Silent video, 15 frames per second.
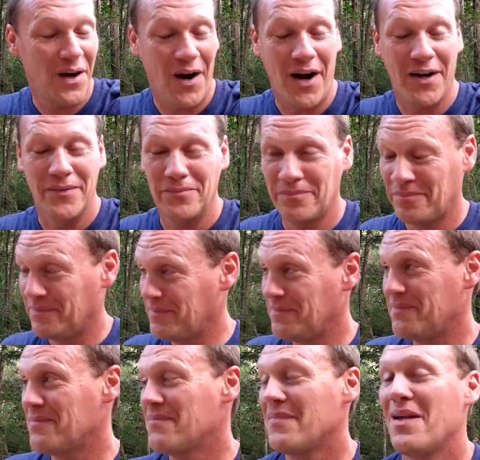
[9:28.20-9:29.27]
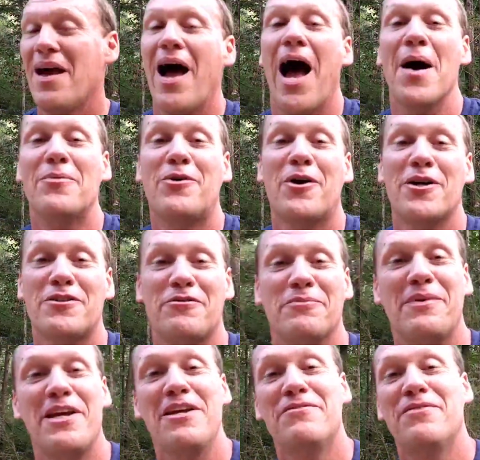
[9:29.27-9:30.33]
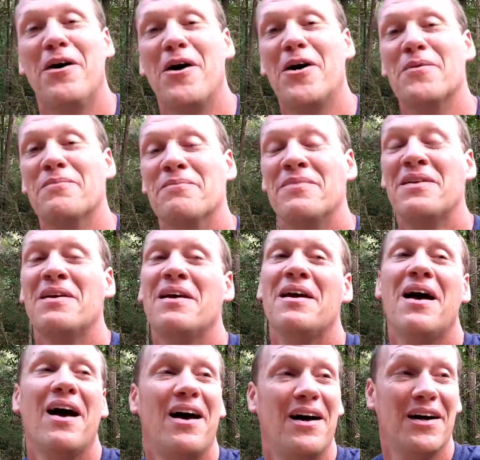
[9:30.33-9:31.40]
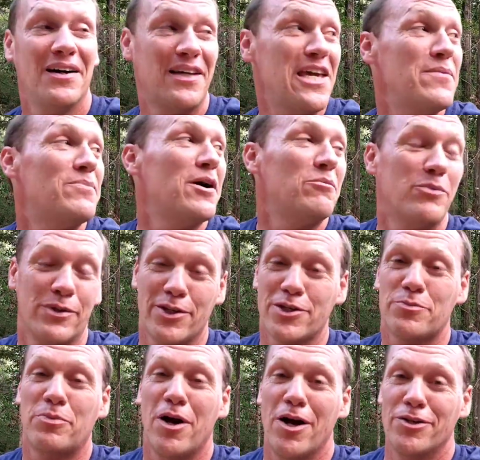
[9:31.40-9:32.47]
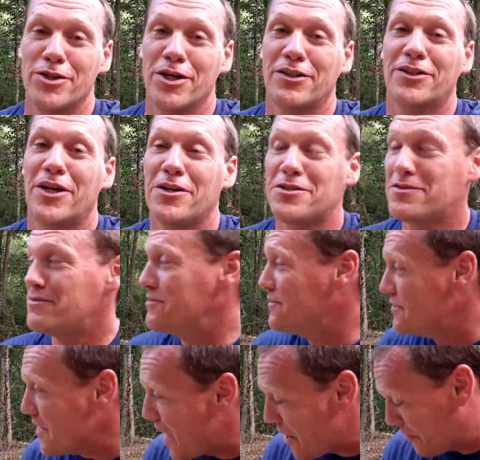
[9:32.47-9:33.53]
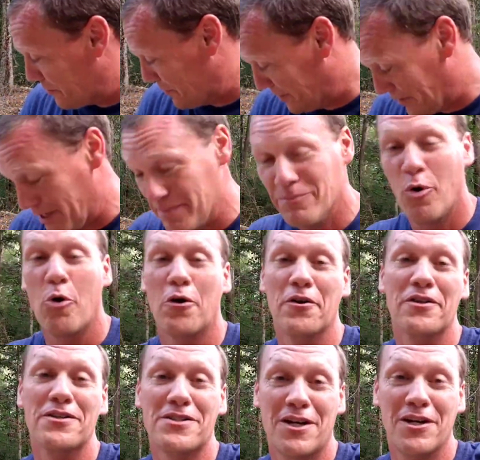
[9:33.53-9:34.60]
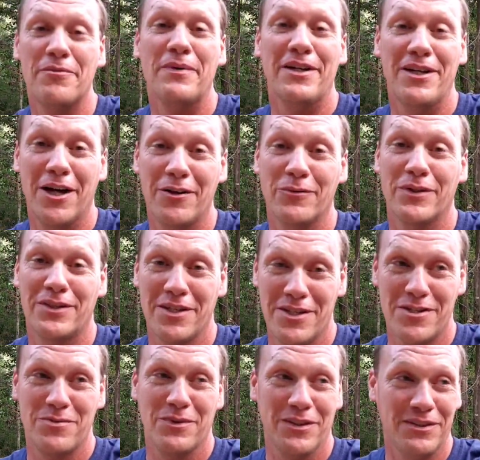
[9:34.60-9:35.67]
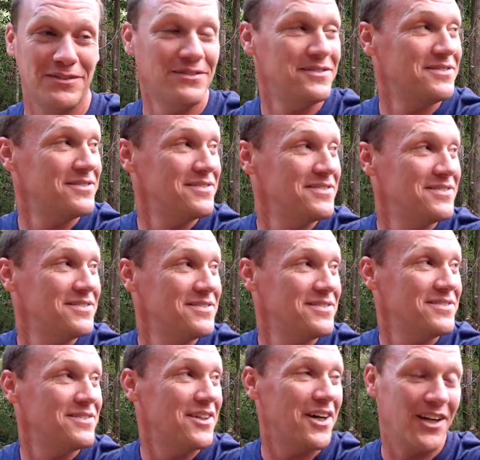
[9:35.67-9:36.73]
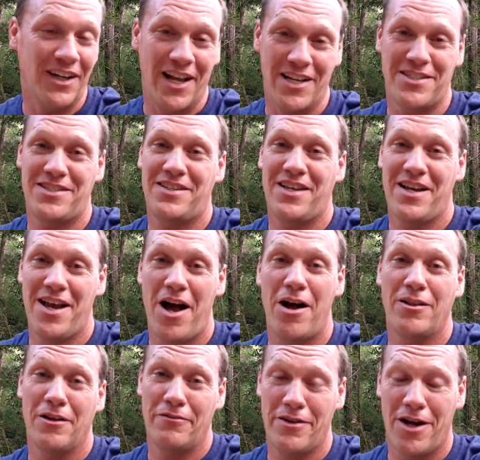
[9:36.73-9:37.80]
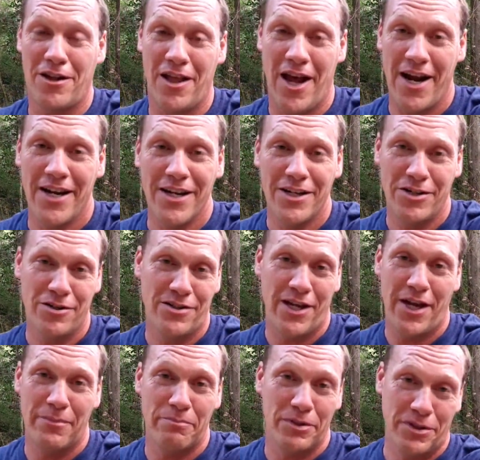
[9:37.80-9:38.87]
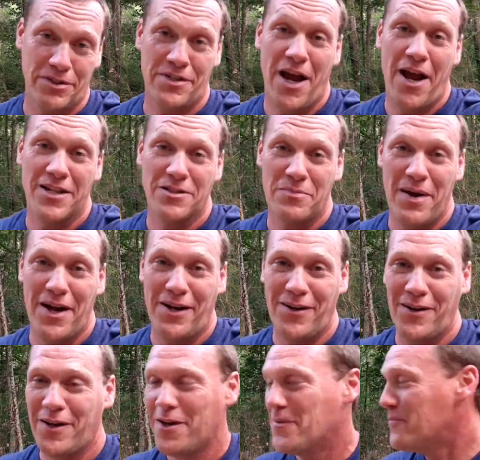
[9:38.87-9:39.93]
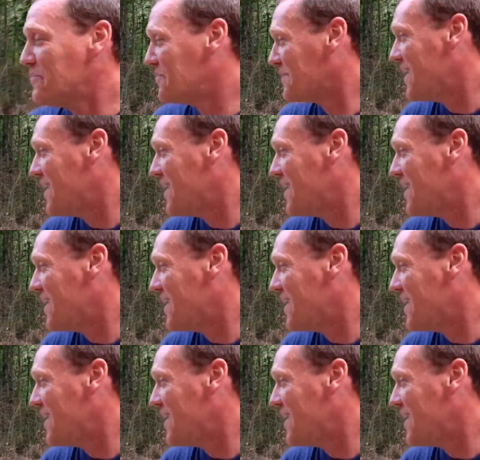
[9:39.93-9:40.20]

Alright, I'm Chris from Key Farm. Keep up with this project. There's definitely more that's going to be done with this one. Unless all of y'all hate it and you say put the tines back on it.